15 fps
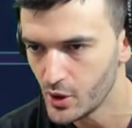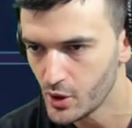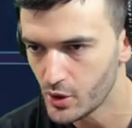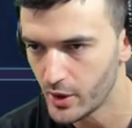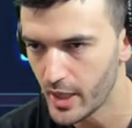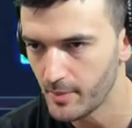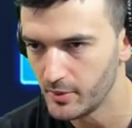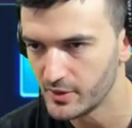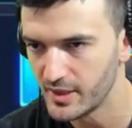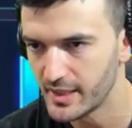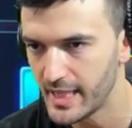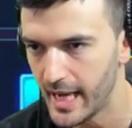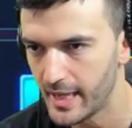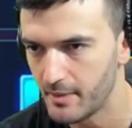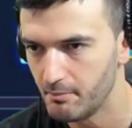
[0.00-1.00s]
you're able to
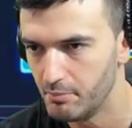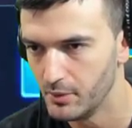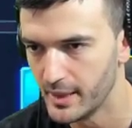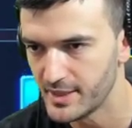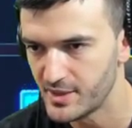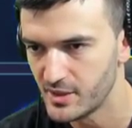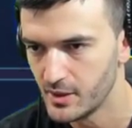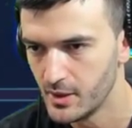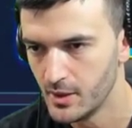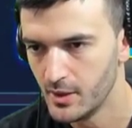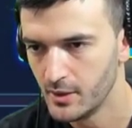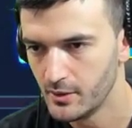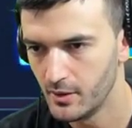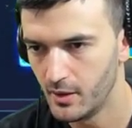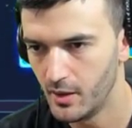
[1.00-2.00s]
get in blitz
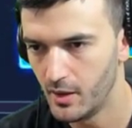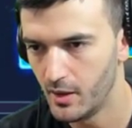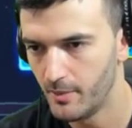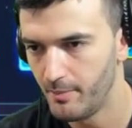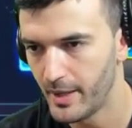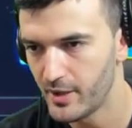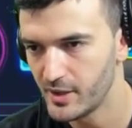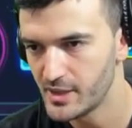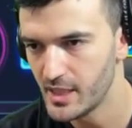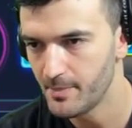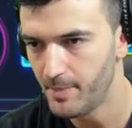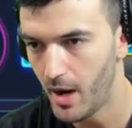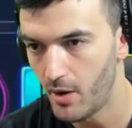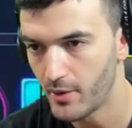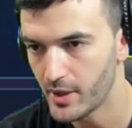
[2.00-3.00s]
by your team
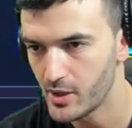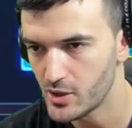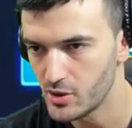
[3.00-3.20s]
power here.